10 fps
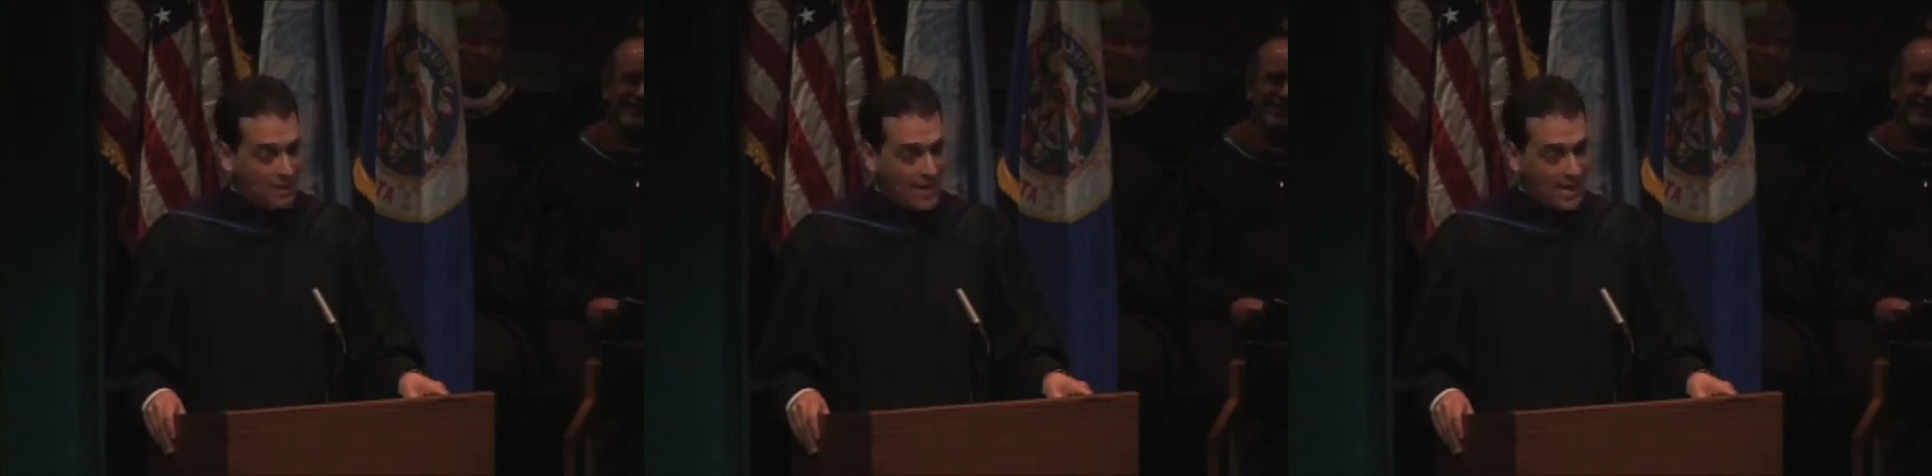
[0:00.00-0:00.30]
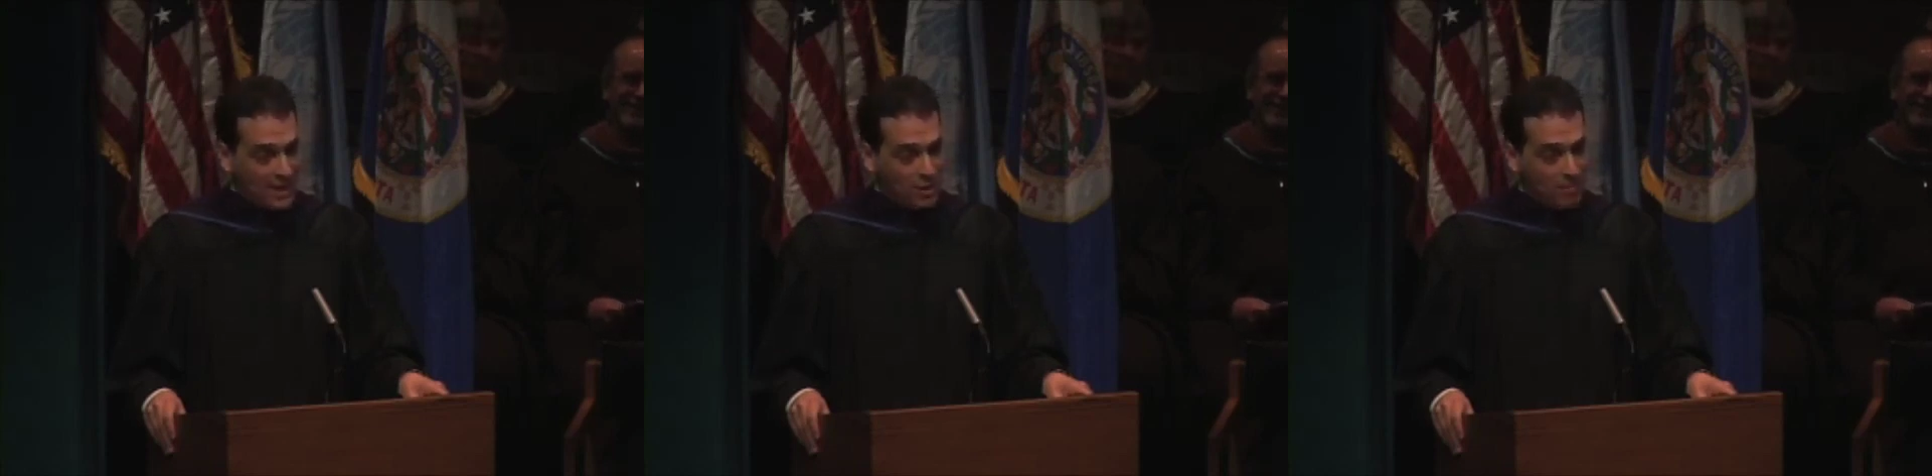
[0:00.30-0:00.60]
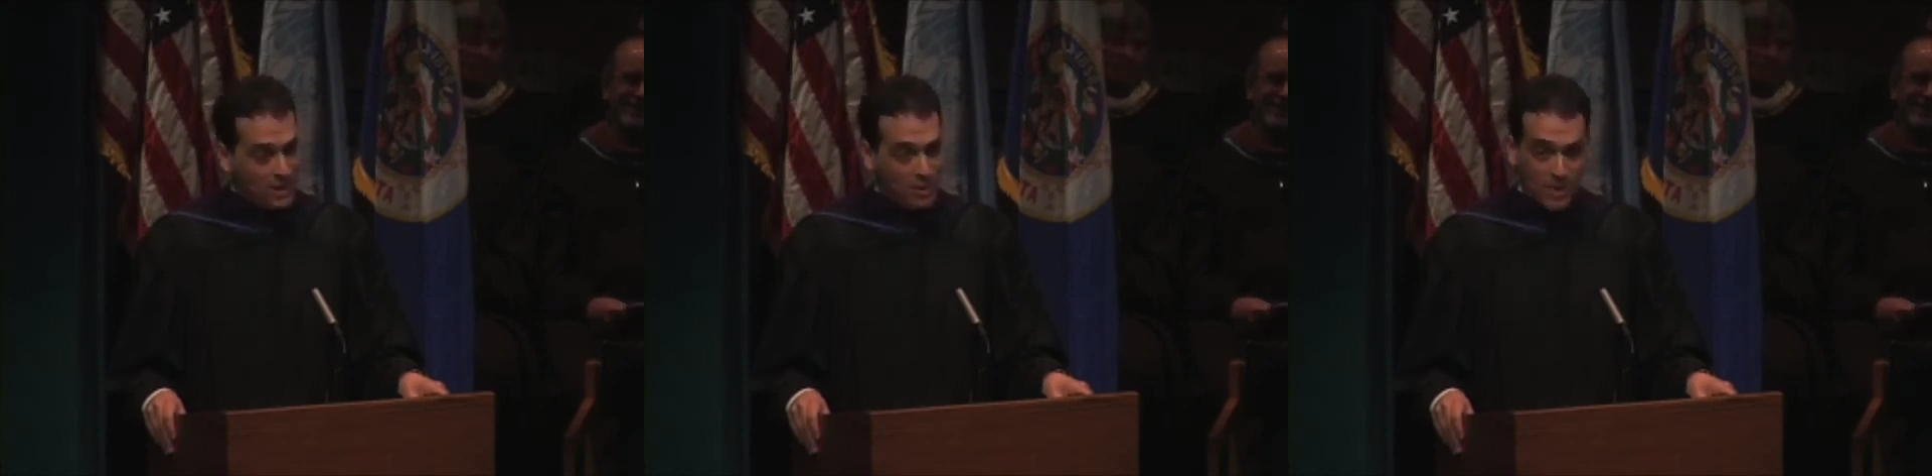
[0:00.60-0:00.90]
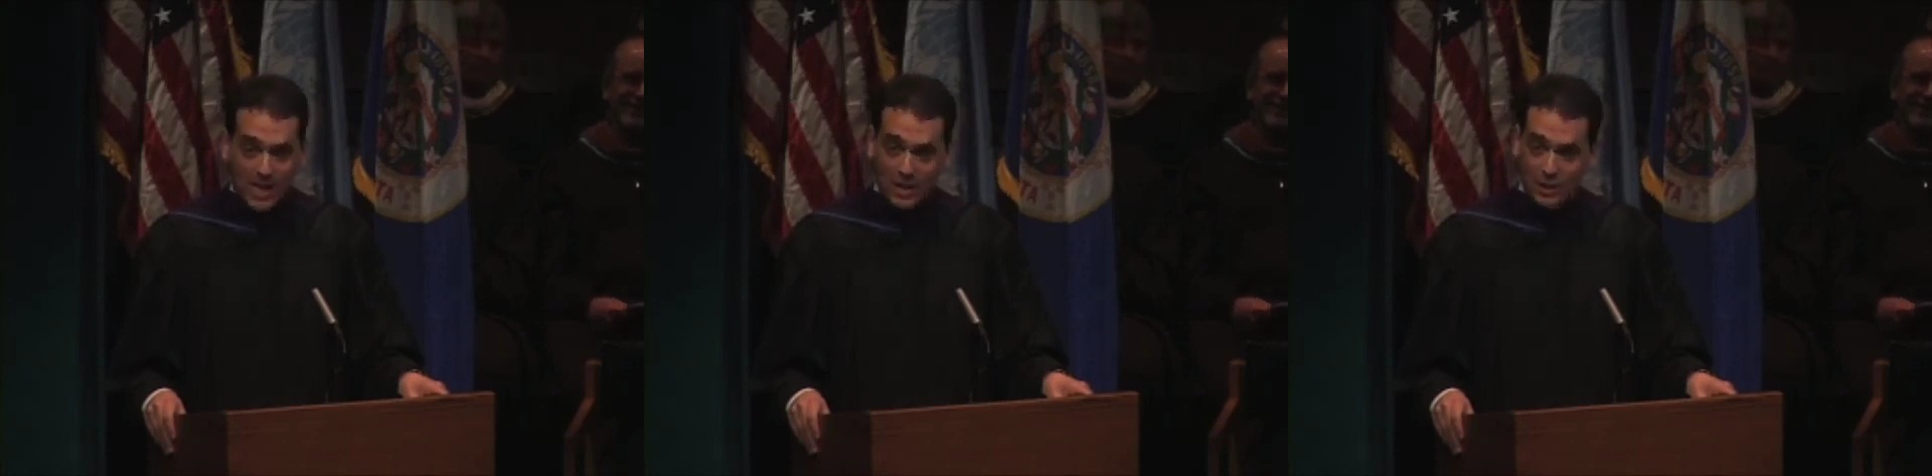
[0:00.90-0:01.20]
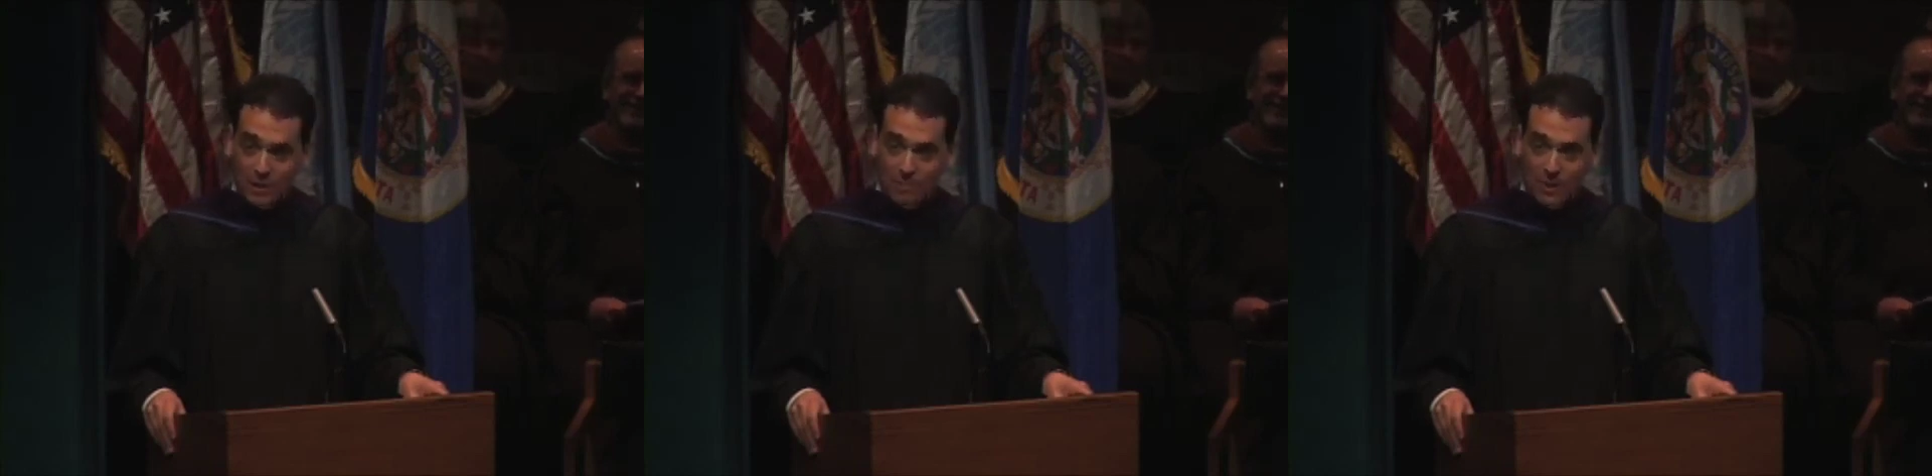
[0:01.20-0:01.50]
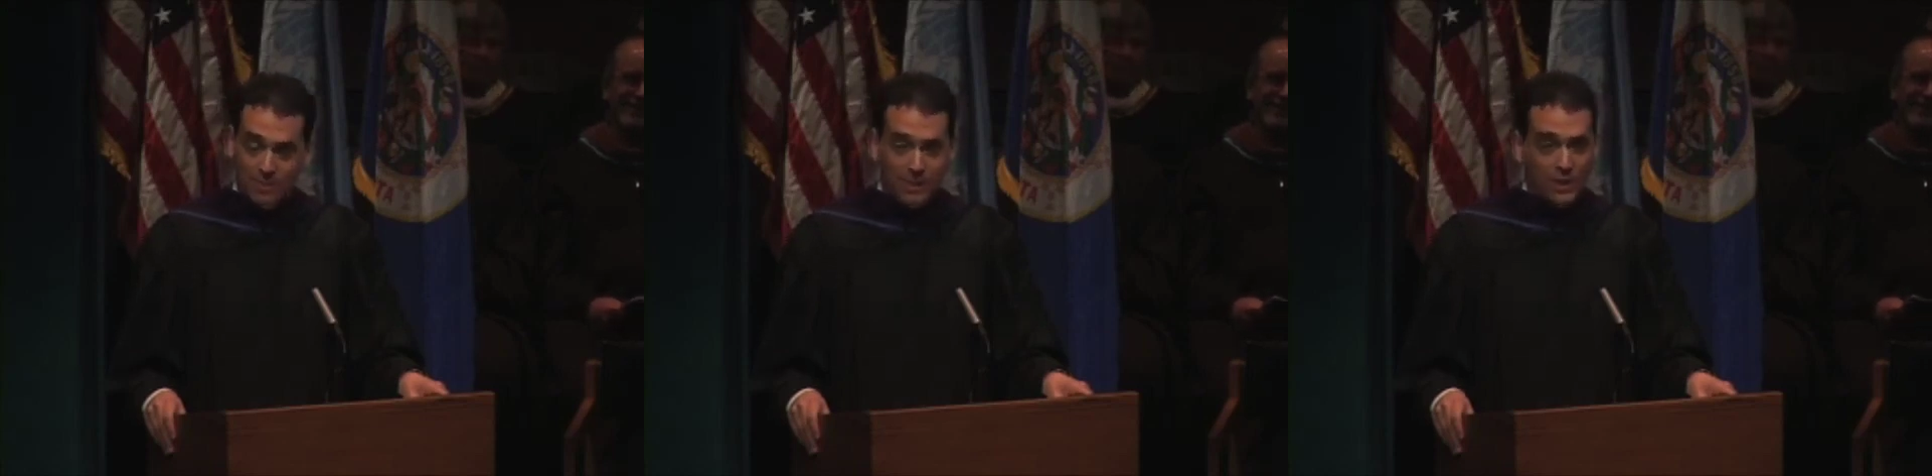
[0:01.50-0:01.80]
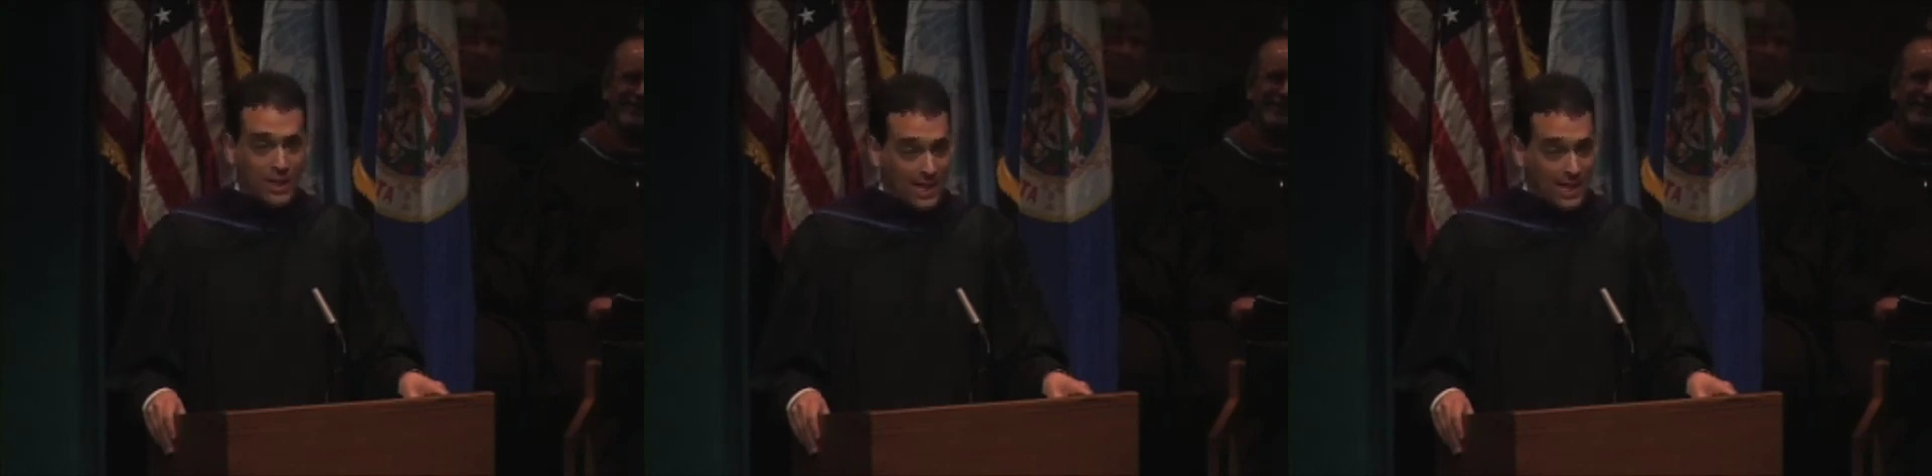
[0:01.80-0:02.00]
that has been the reaction to pretty much